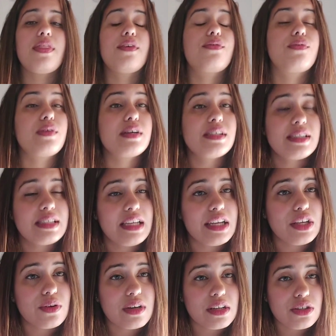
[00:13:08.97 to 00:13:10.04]
the first
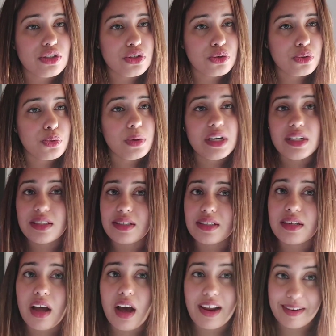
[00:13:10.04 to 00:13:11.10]
thing you can do is
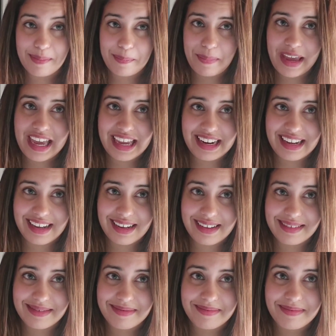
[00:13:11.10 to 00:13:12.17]
not panic.